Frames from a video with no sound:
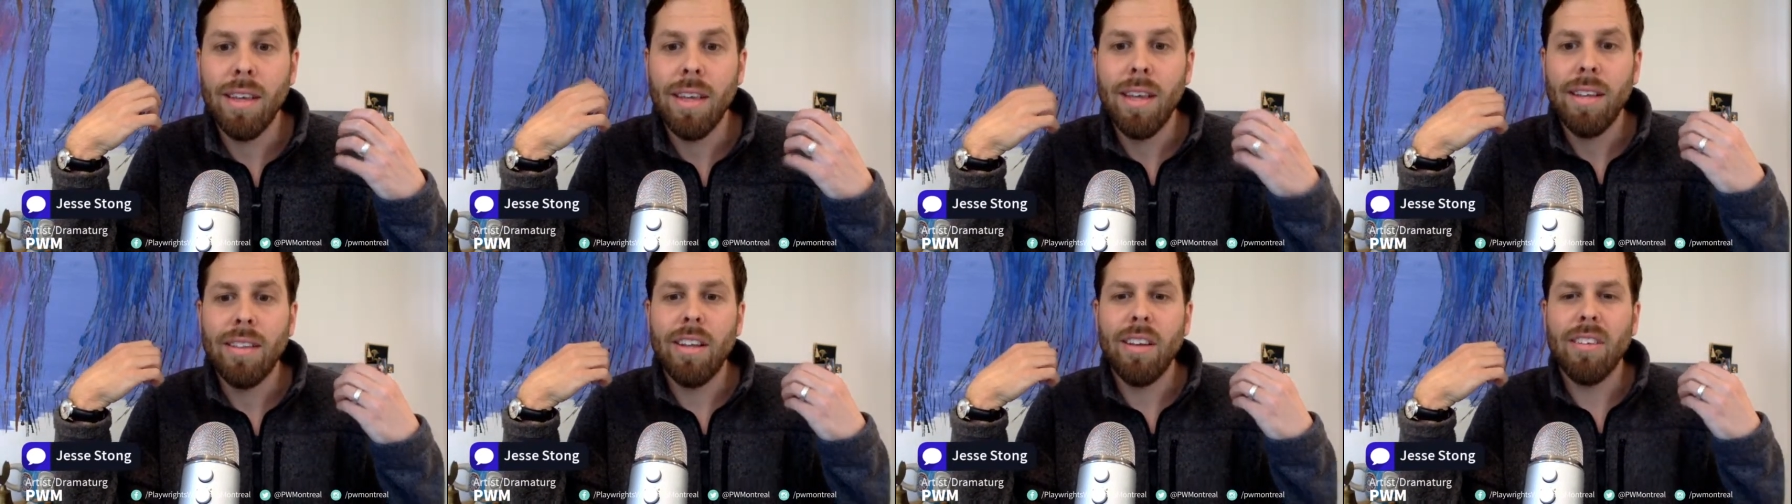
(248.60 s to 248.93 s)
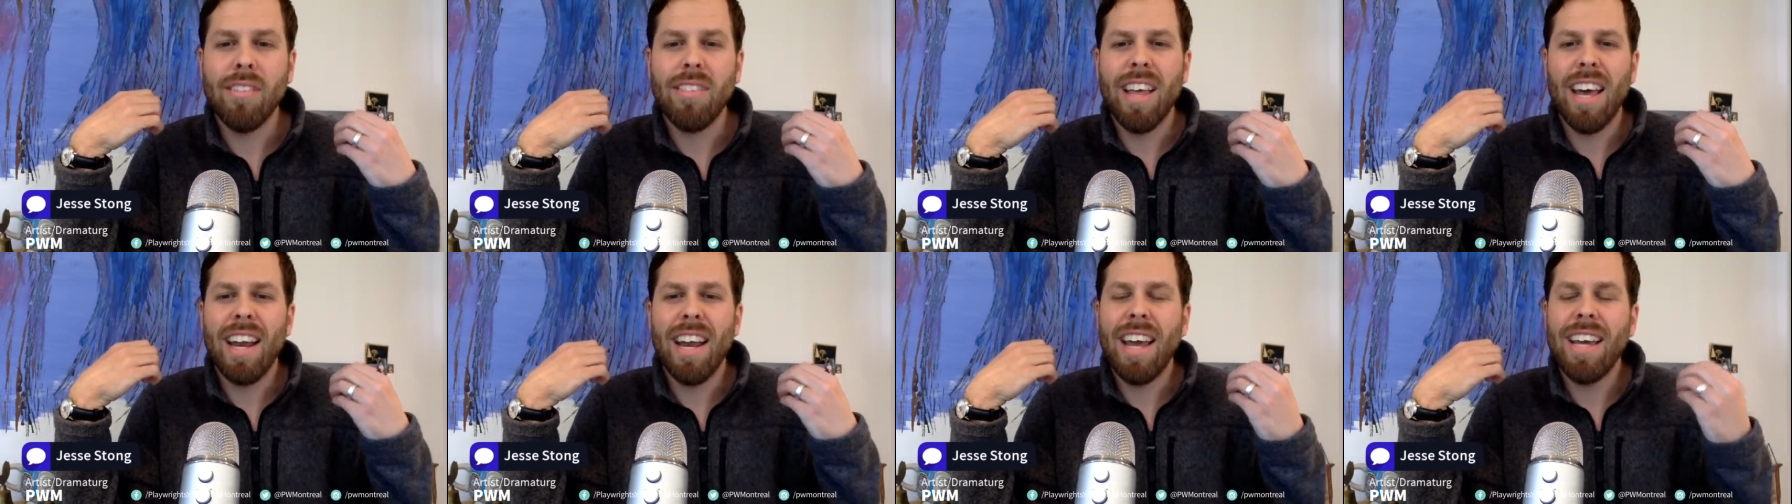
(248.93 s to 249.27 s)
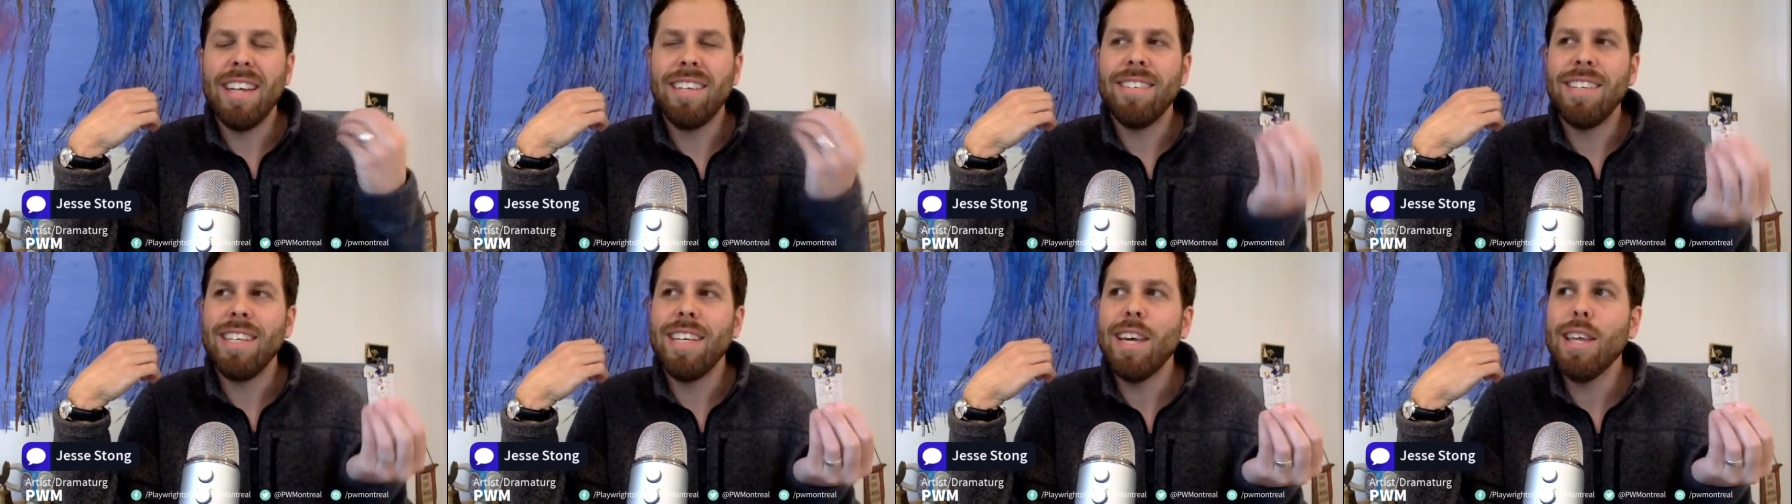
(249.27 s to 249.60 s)
There's that
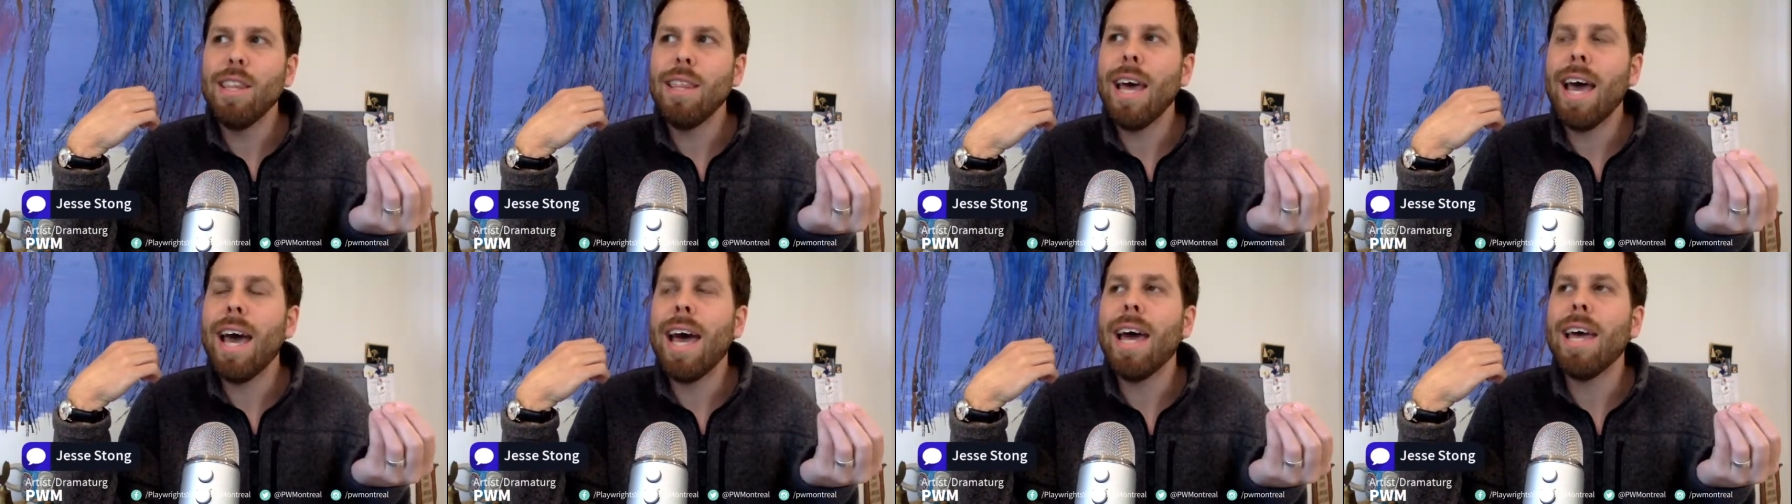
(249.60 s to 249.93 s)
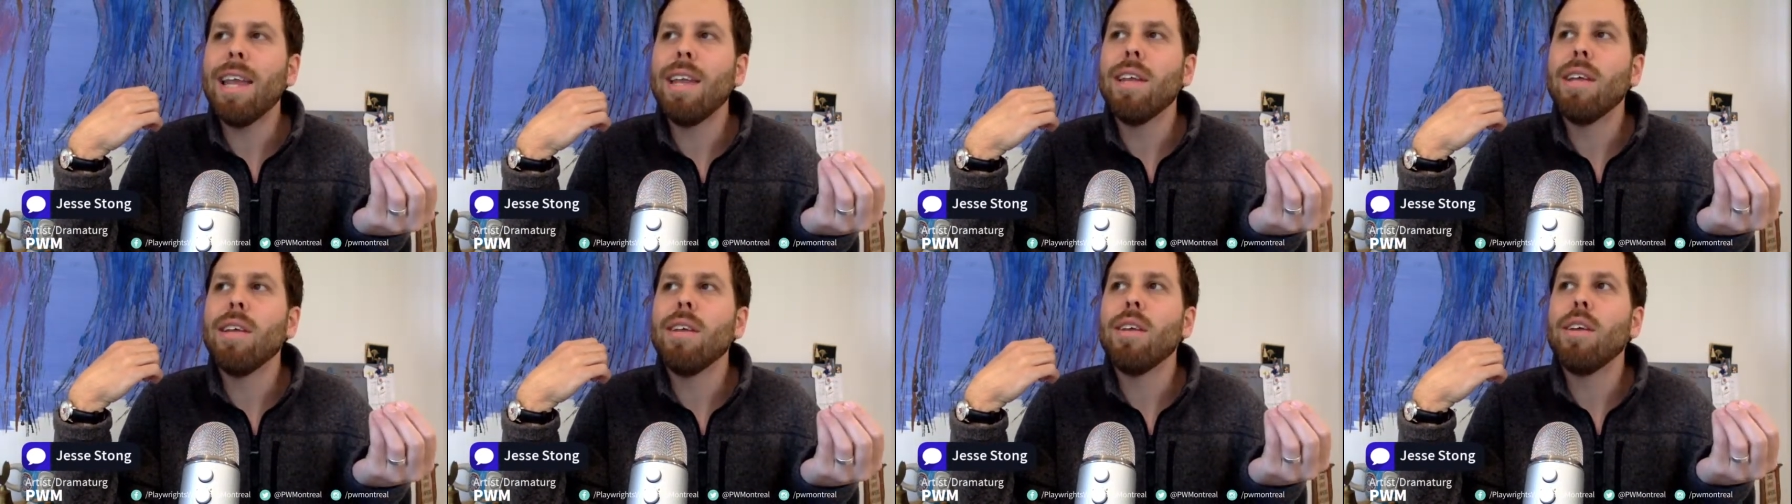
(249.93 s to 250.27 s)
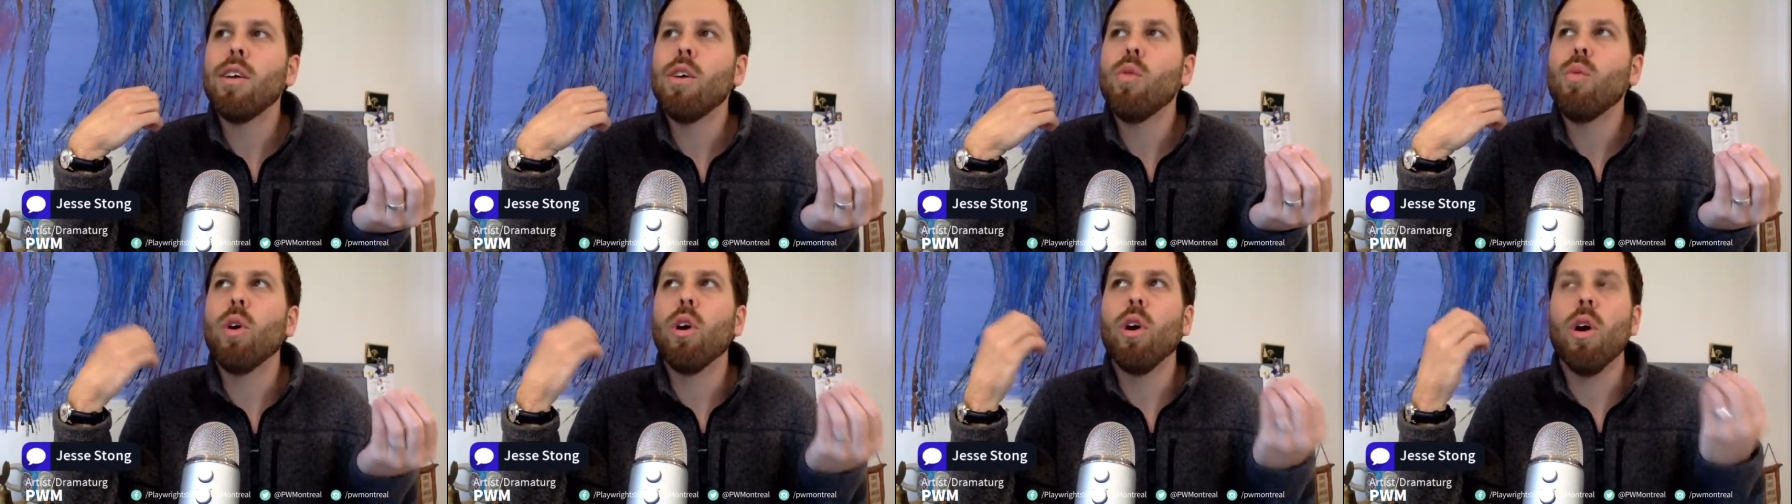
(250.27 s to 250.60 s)
idea that
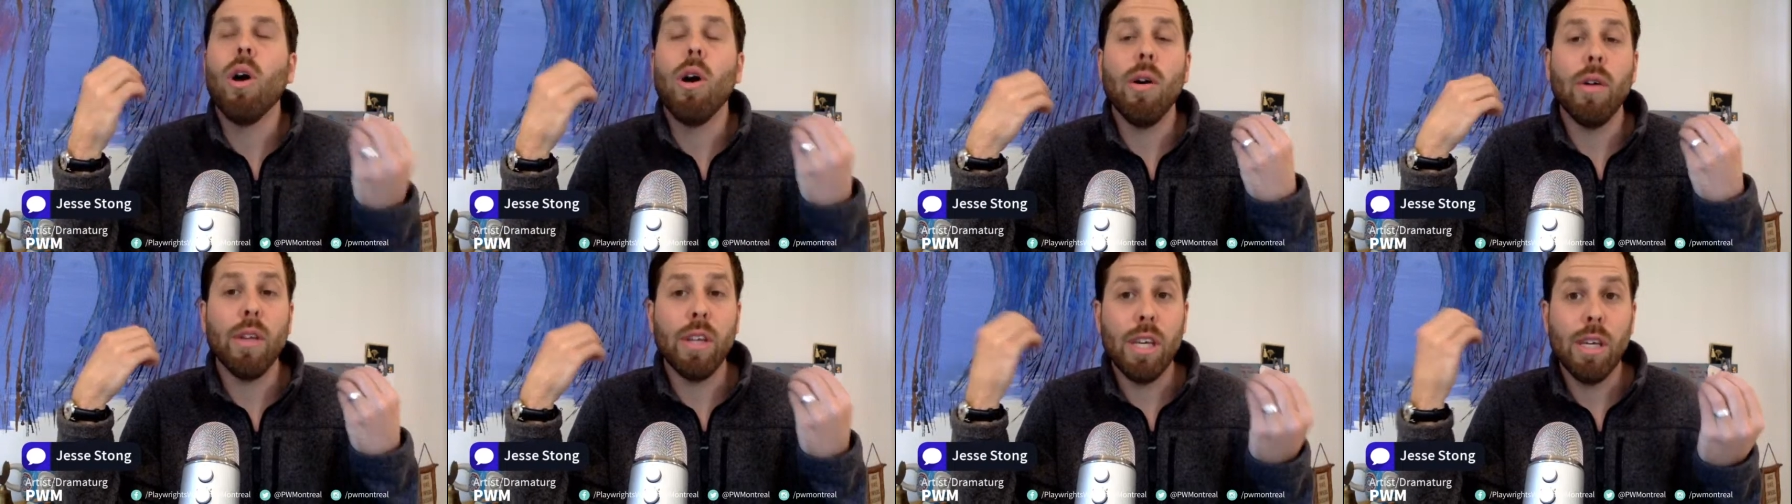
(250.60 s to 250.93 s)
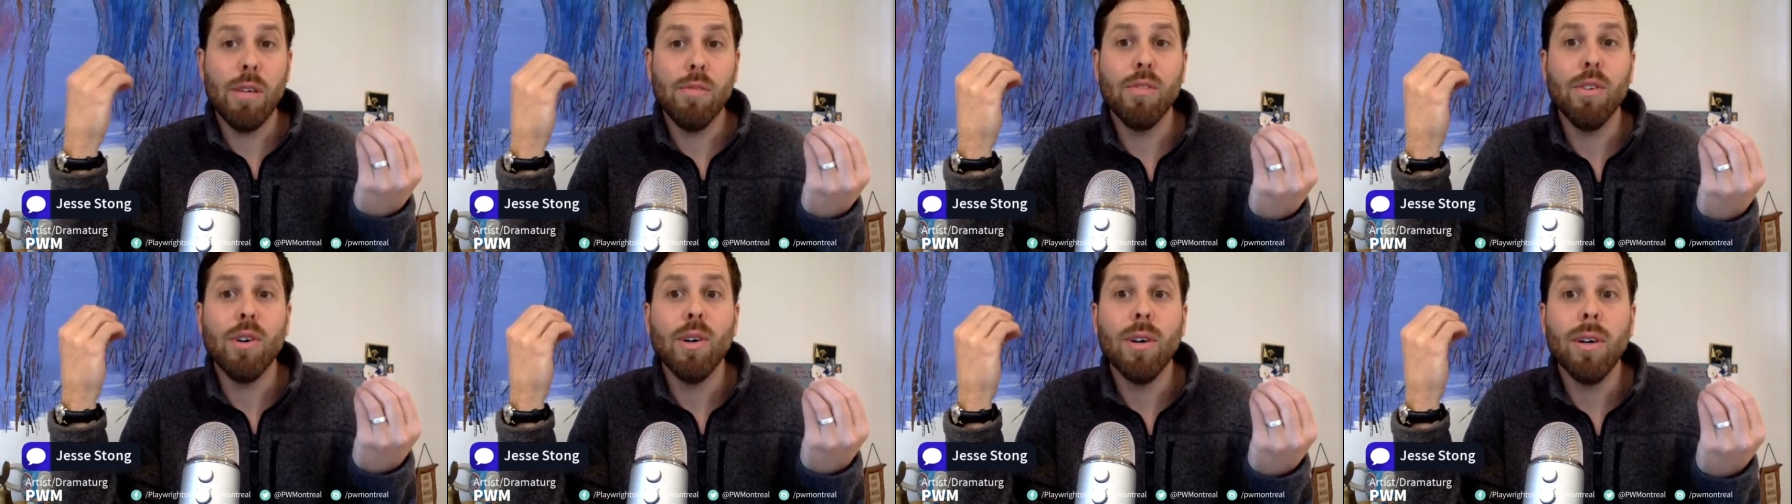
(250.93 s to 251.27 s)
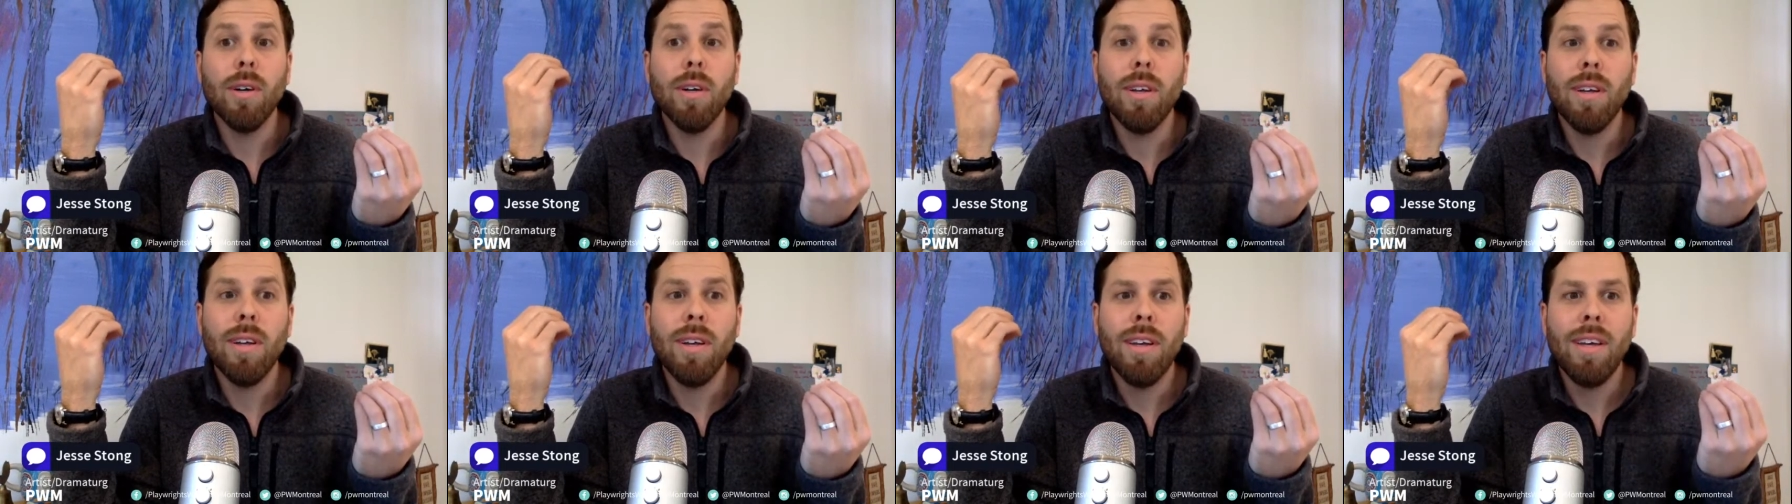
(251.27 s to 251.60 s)
we're all
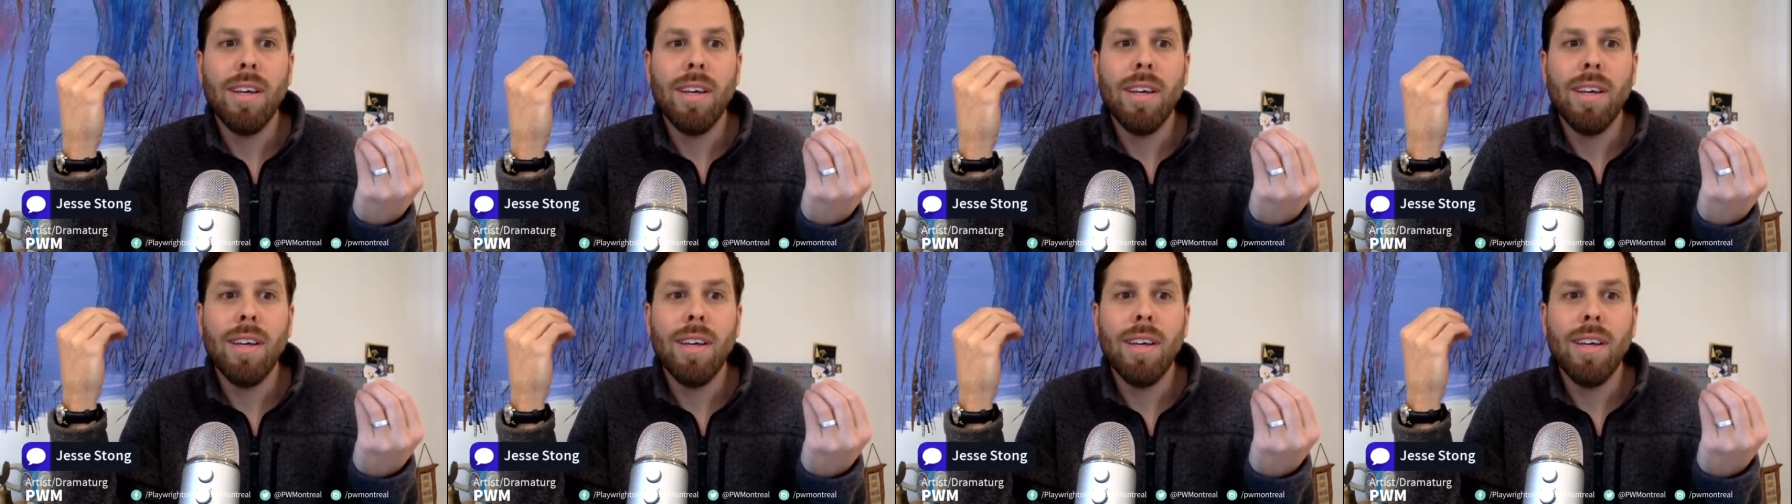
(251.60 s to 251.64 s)
evil,